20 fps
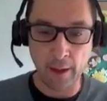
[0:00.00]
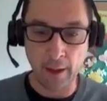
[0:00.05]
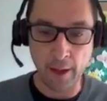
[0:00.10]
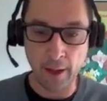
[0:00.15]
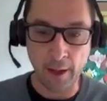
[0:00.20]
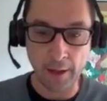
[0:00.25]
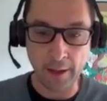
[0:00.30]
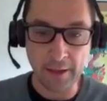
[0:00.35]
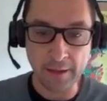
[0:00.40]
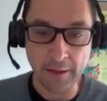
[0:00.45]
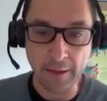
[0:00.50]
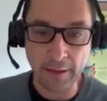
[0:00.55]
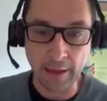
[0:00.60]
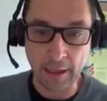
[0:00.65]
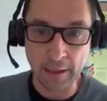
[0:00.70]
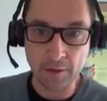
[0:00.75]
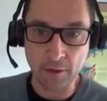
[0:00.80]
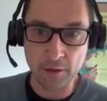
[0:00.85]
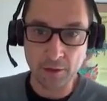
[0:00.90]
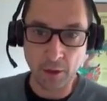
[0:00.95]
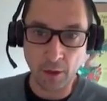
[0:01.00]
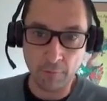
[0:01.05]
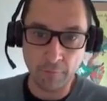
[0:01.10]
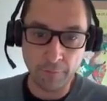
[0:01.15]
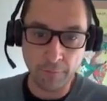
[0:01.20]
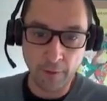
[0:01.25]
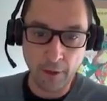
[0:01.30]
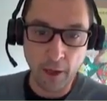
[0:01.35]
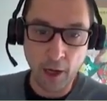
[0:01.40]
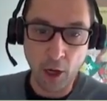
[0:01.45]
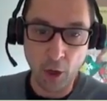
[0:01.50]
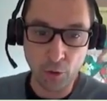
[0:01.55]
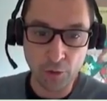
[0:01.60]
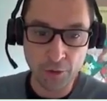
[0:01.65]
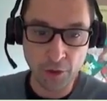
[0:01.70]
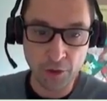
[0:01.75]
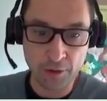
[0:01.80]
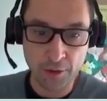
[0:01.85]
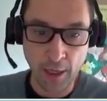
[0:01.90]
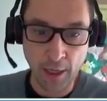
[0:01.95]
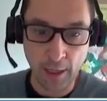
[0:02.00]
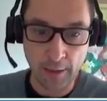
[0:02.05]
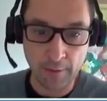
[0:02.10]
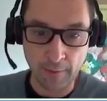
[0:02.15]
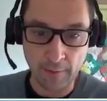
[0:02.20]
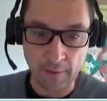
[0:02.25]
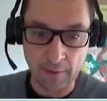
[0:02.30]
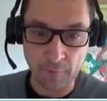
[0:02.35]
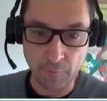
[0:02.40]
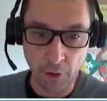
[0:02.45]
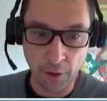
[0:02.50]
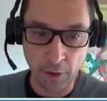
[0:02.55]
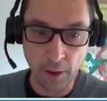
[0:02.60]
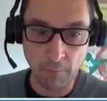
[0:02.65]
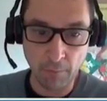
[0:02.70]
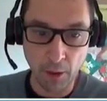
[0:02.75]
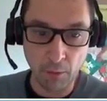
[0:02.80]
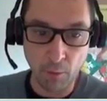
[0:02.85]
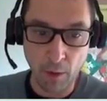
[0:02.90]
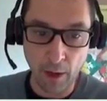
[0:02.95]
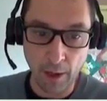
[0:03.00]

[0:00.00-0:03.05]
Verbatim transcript: uh, indicators of how society is vulnerable.